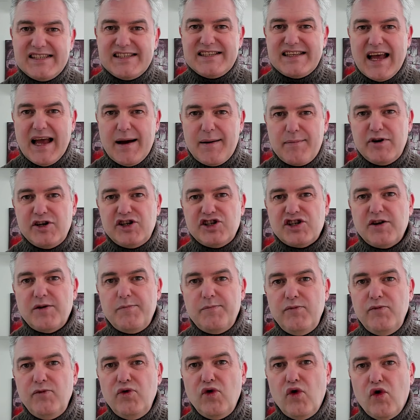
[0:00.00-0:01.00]
Establish
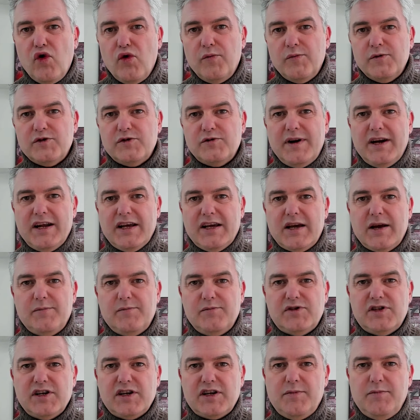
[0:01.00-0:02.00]
some norms when it
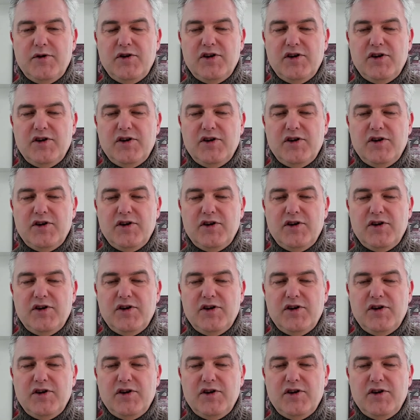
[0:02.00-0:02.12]
comes comes to